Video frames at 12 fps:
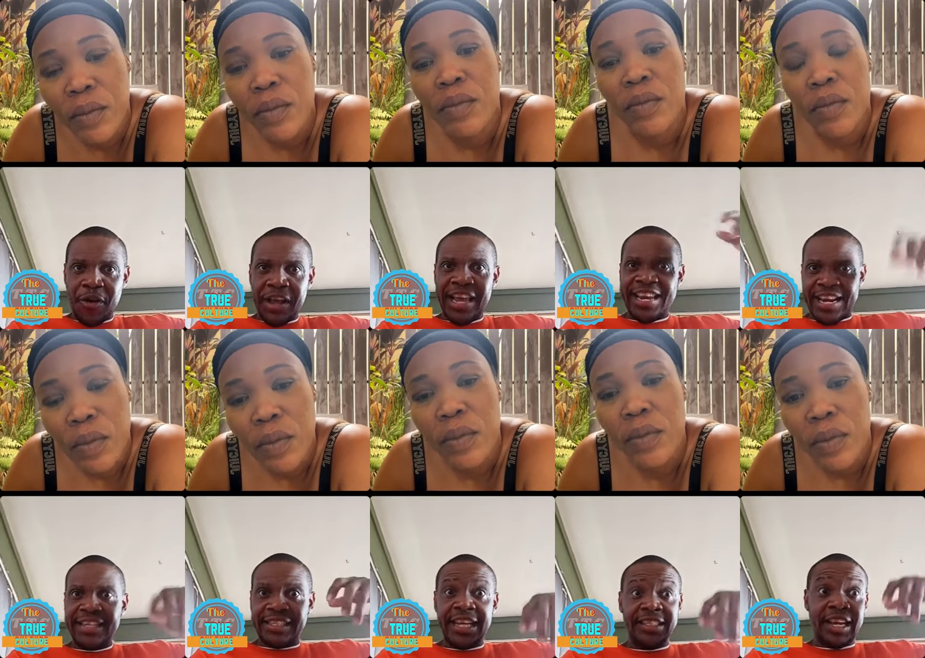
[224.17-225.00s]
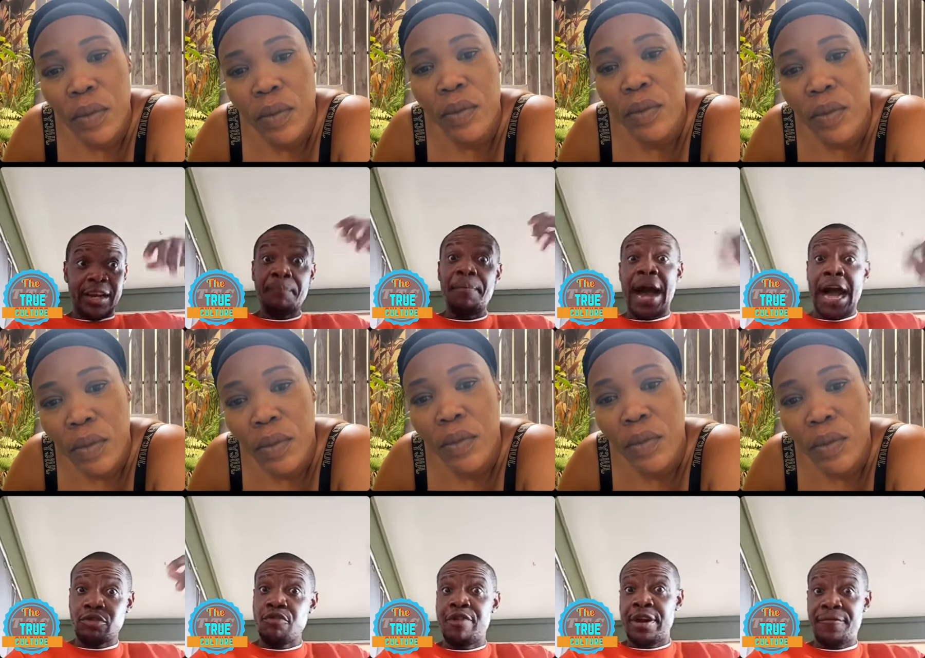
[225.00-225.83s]
Speaker 1: In the sense of the part
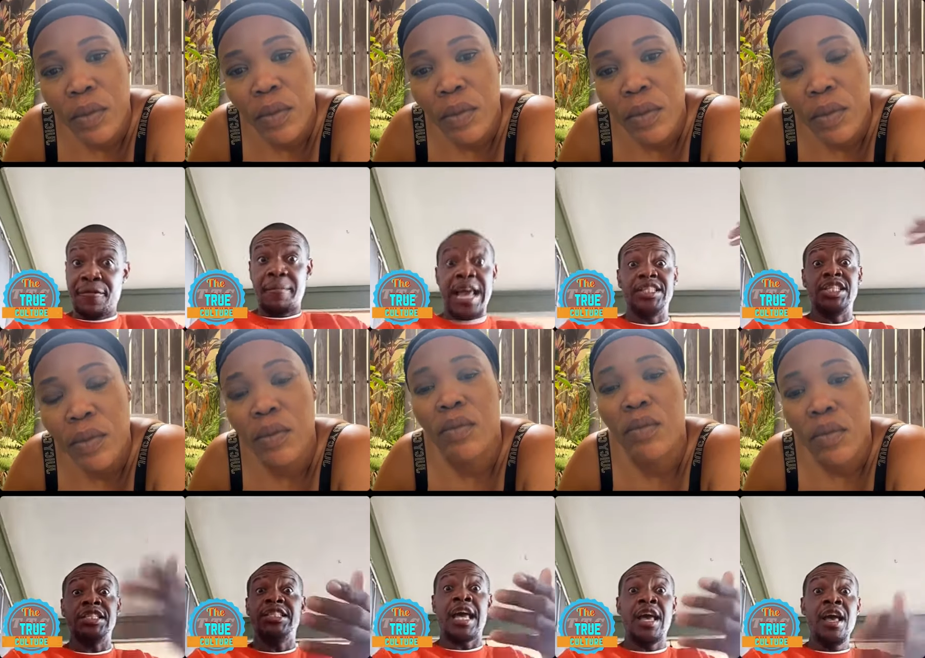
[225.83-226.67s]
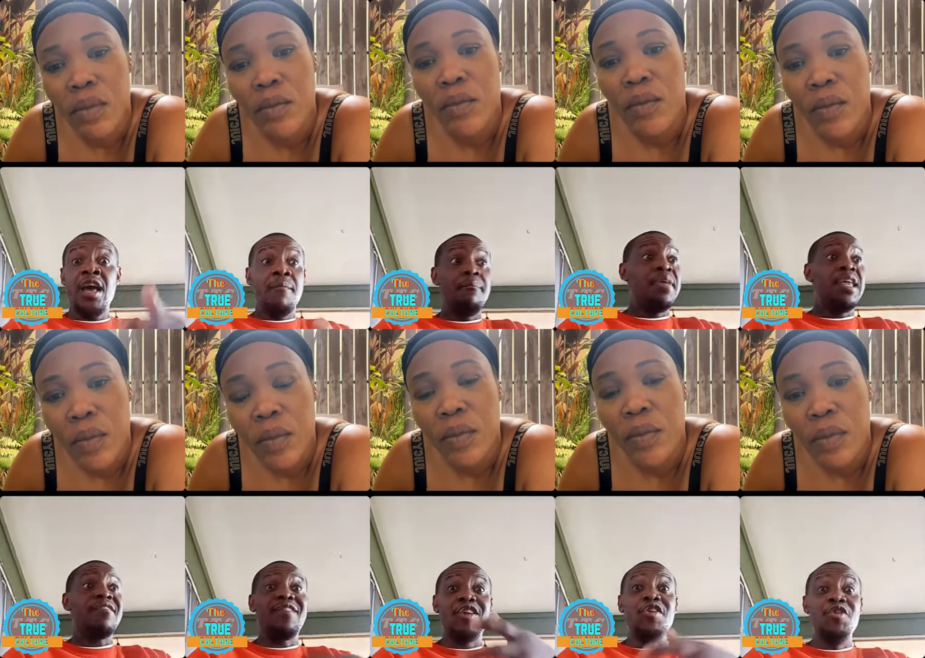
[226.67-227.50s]
written for me, as you say, me never did